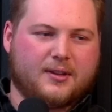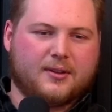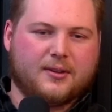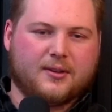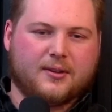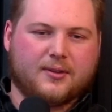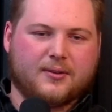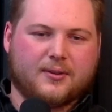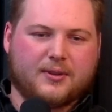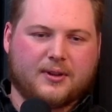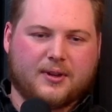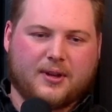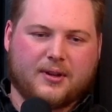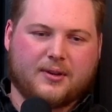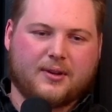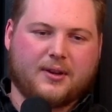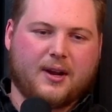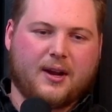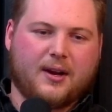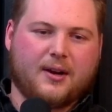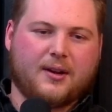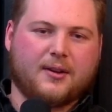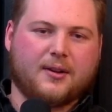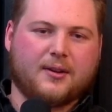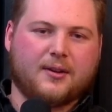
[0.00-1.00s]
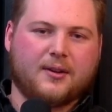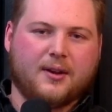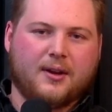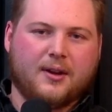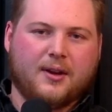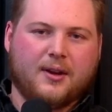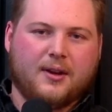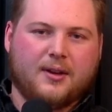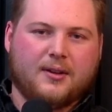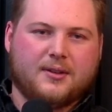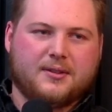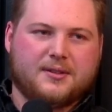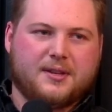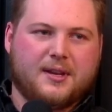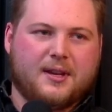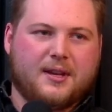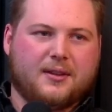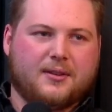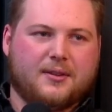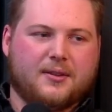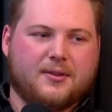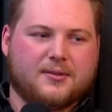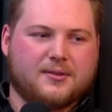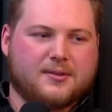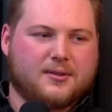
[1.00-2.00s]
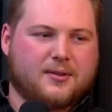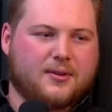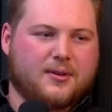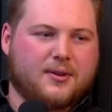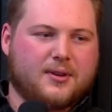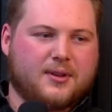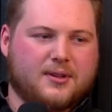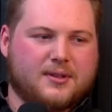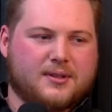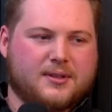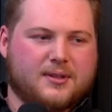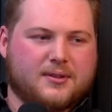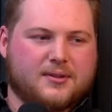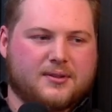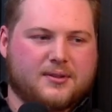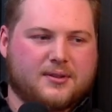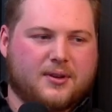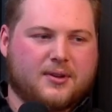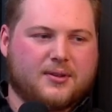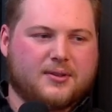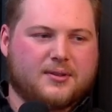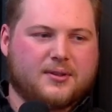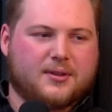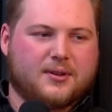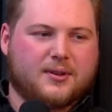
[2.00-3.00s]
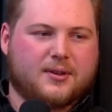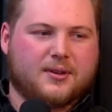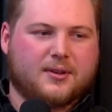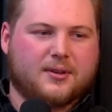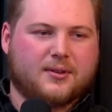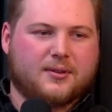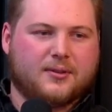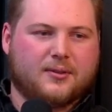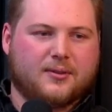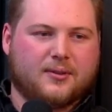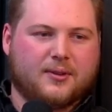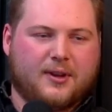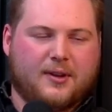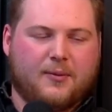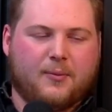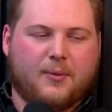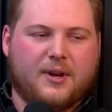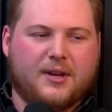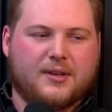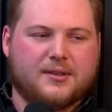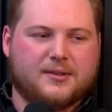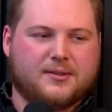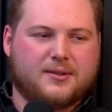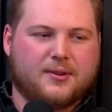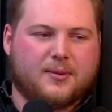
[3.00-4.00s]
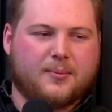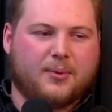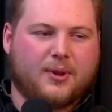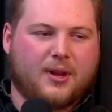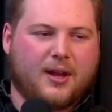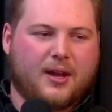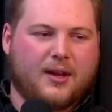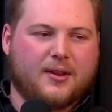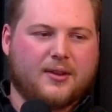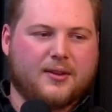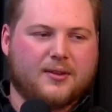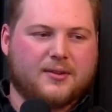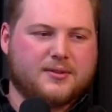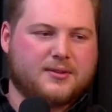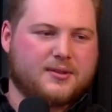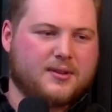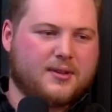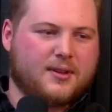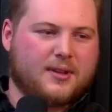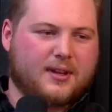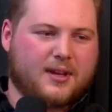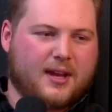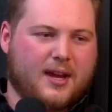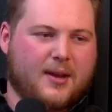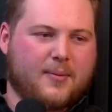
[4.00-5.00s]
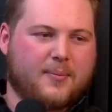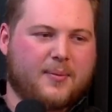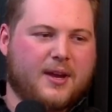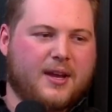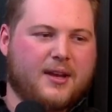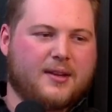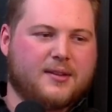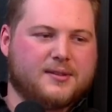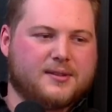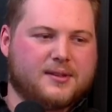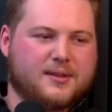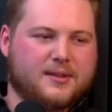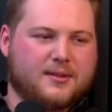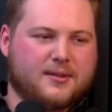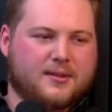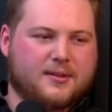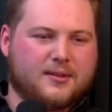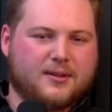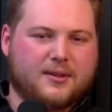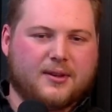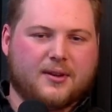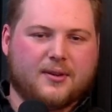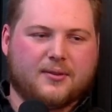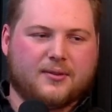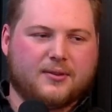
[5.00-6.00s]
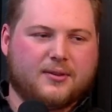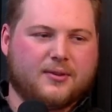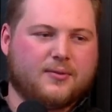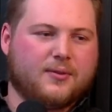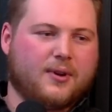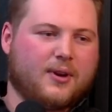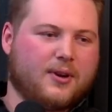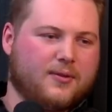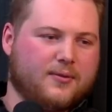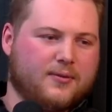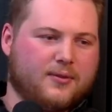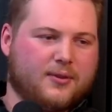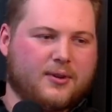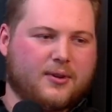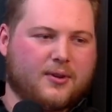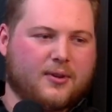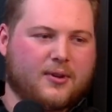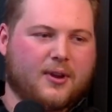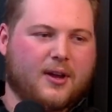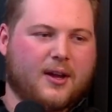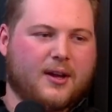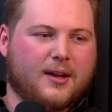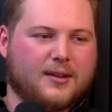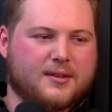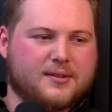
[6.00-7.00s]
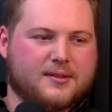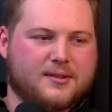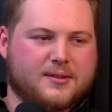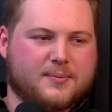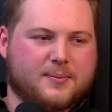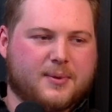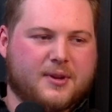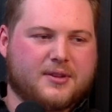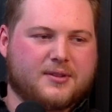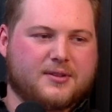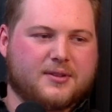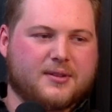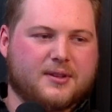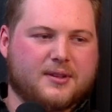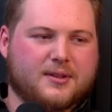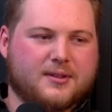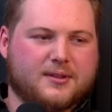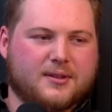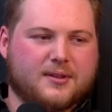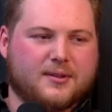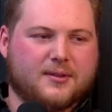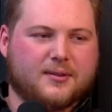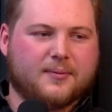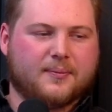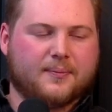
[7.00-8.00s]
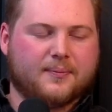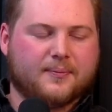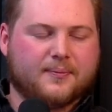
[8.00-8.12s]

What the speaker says: you can kind of take those learnings and start to look at ways to apply those to the campaigns that you're running for your clients, especially too.